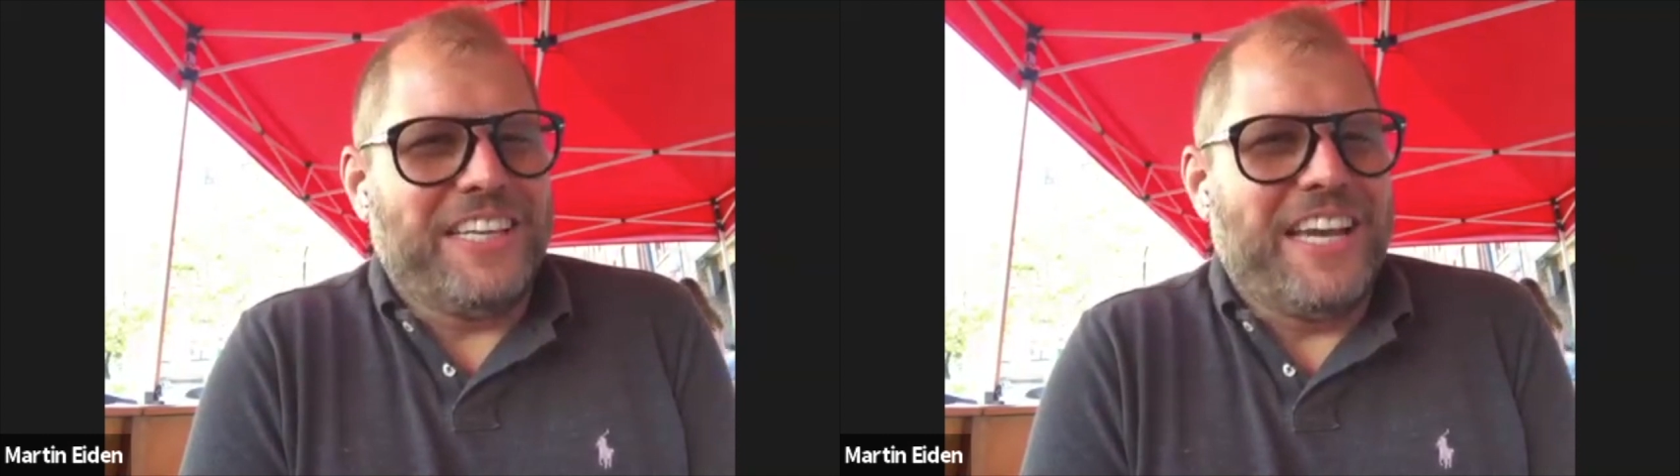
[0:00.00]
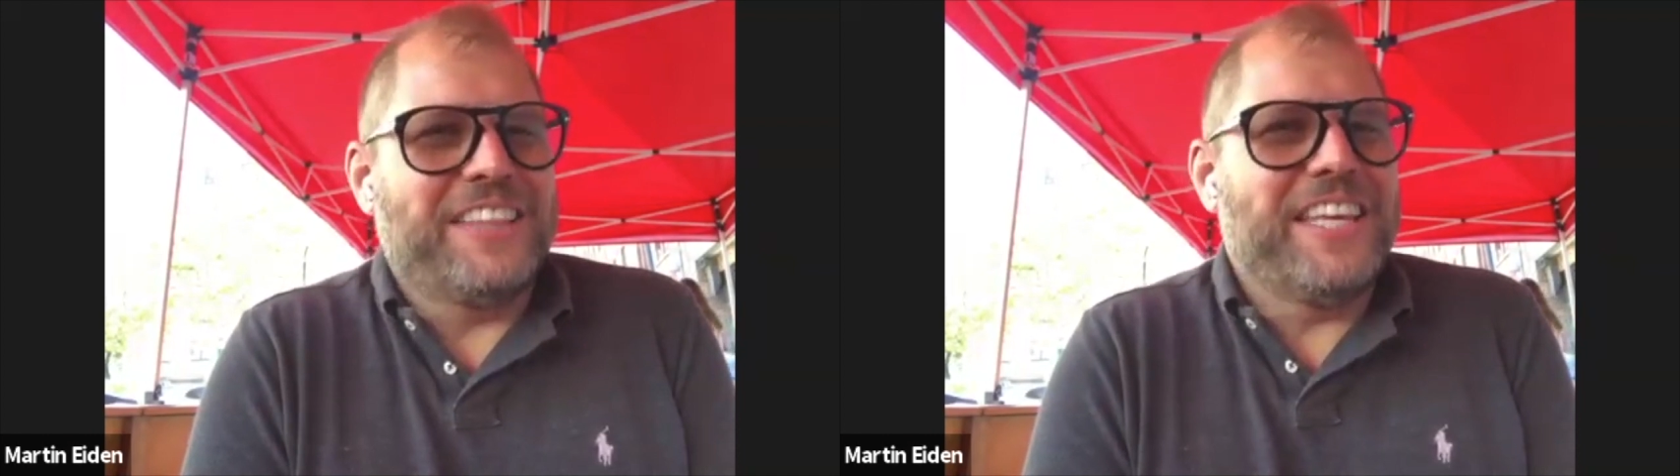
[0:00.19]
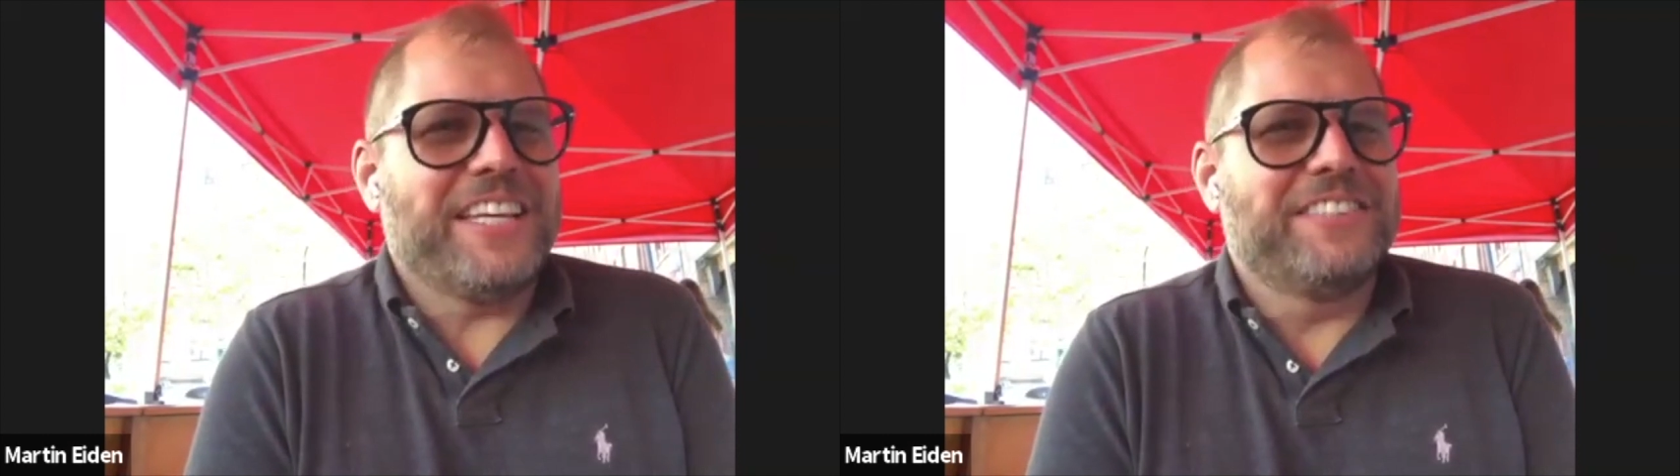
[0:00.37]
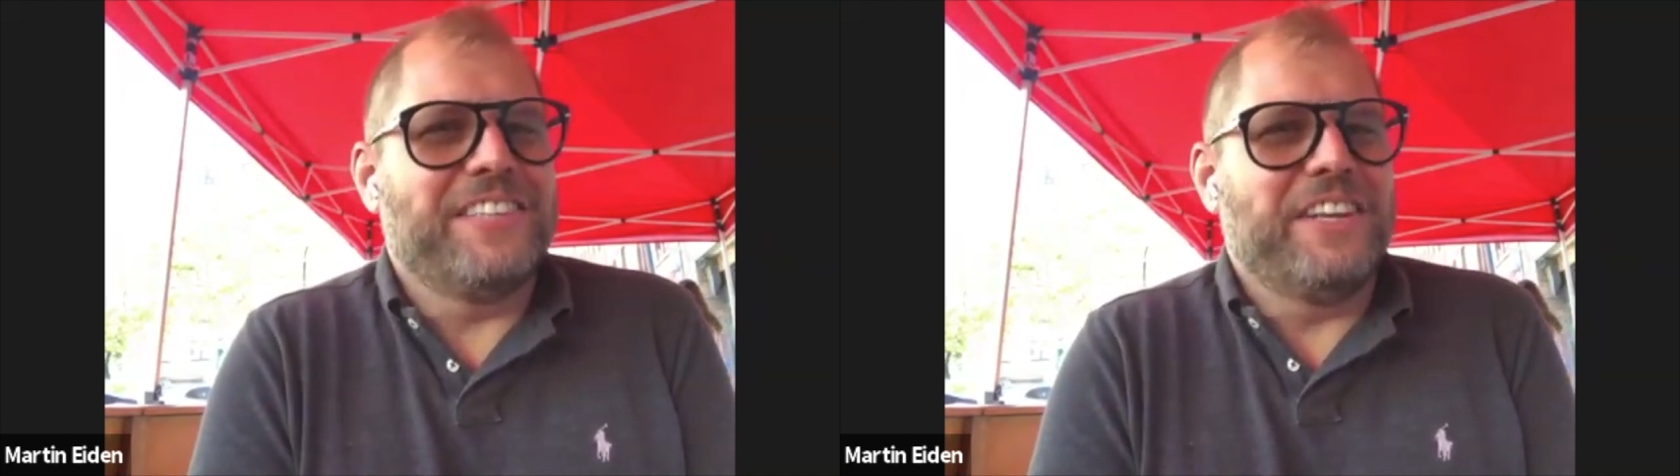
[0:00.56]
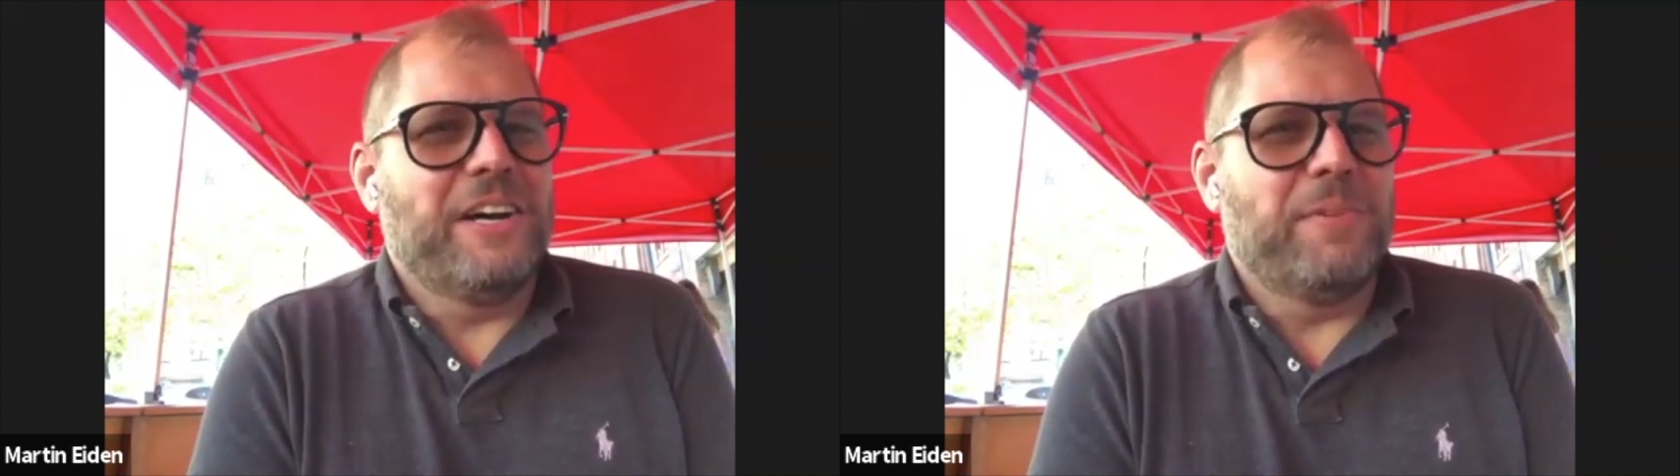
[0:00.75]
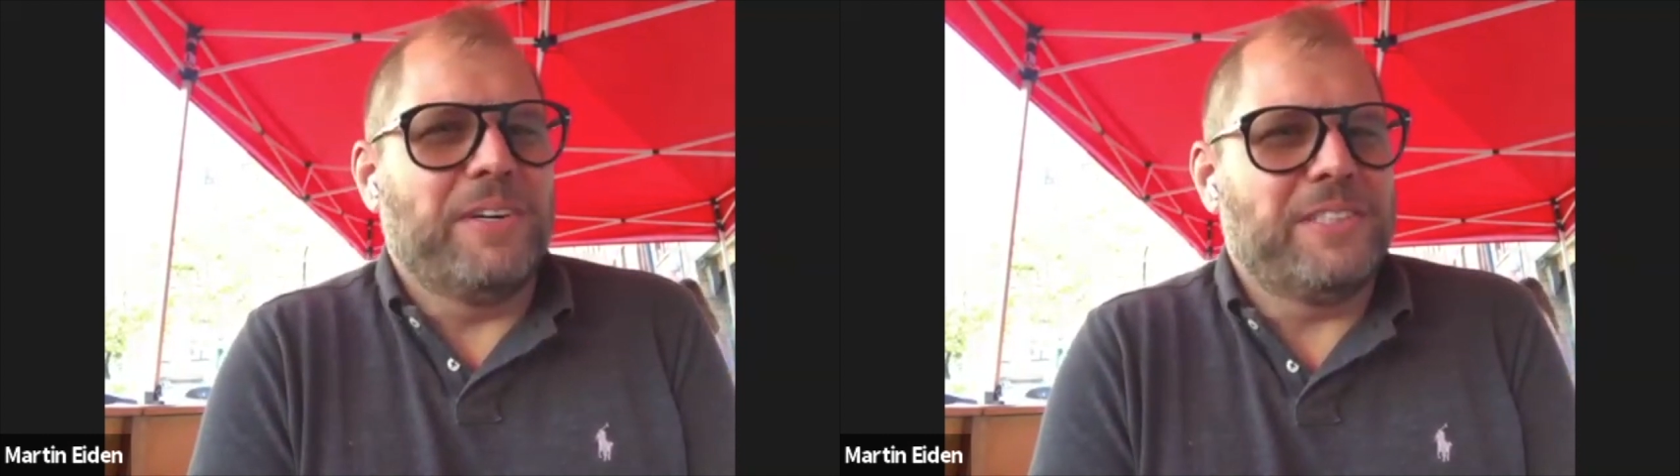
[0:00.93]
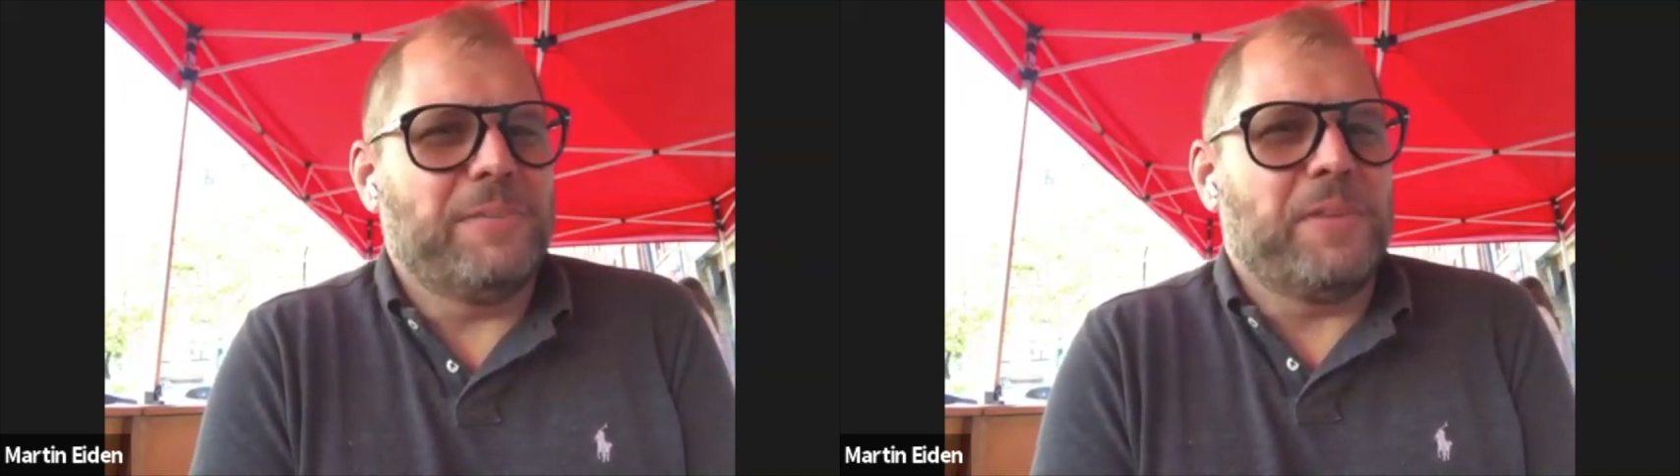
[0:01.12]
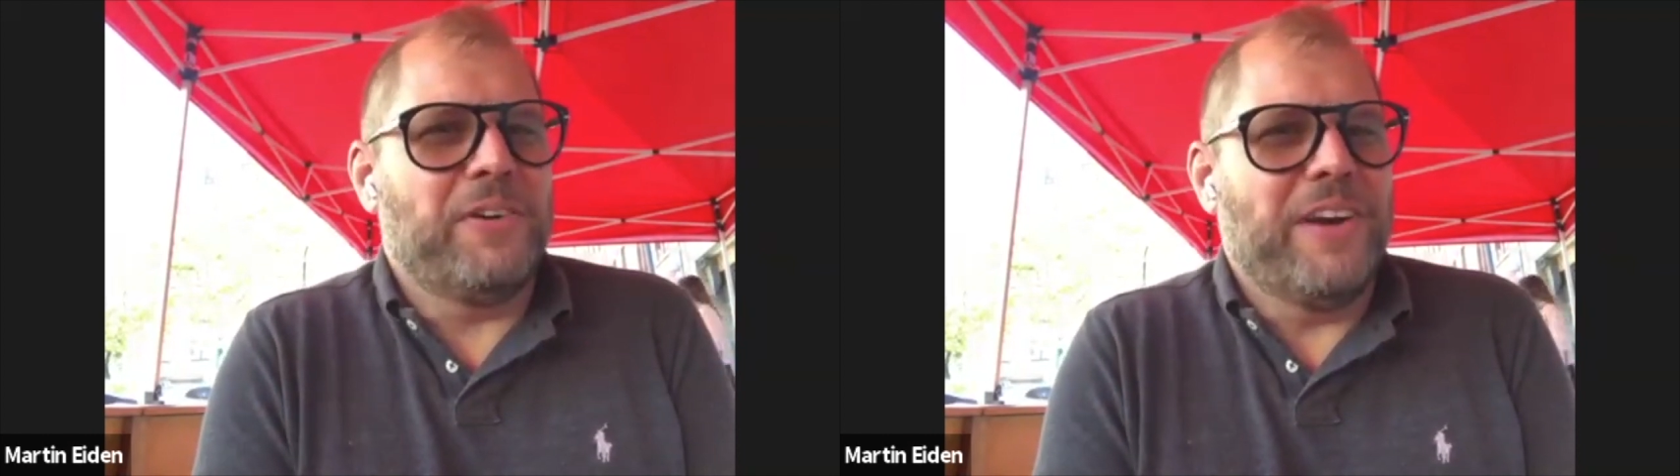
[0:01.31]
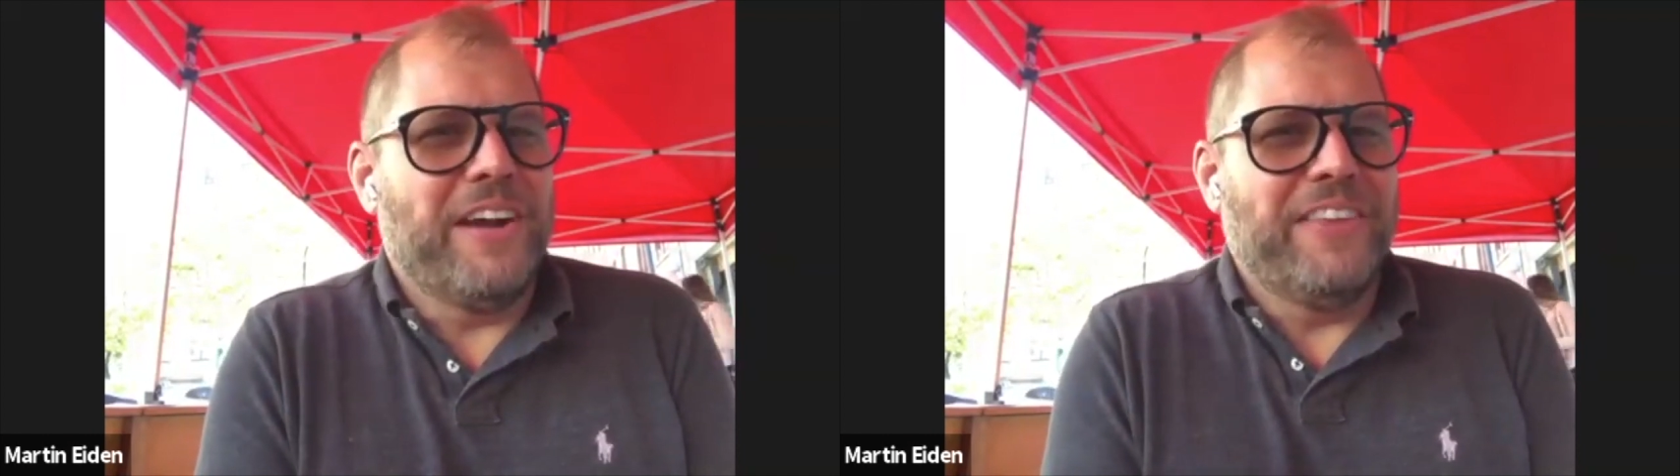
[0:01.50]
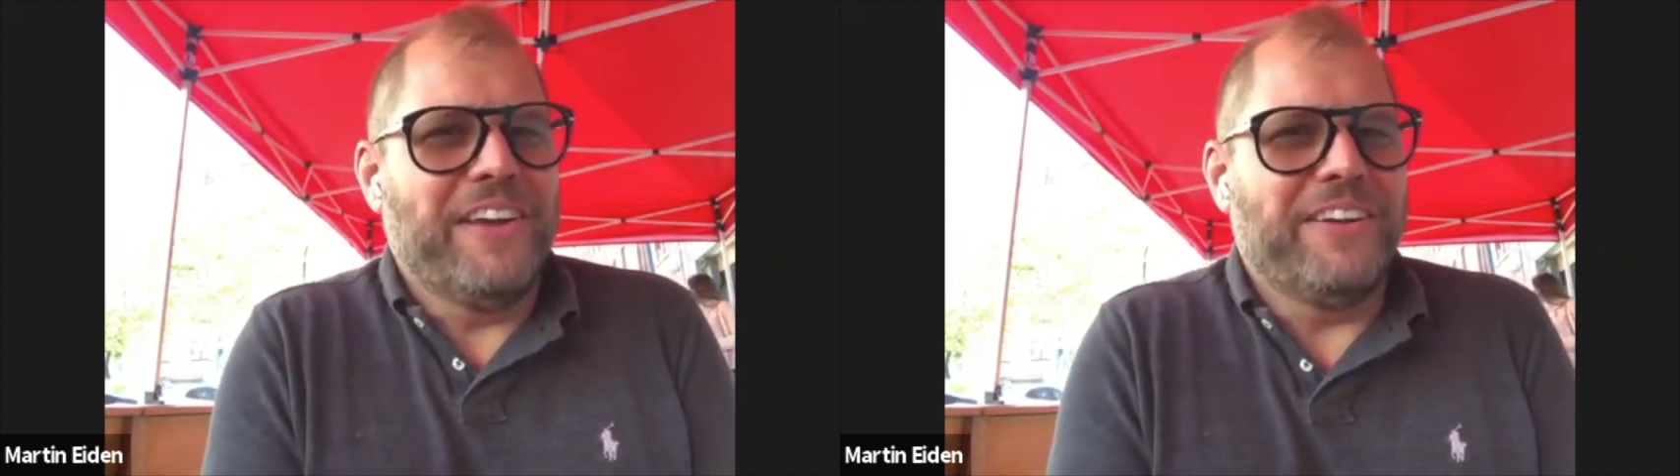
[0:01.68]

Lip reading: I think is the number, something around there.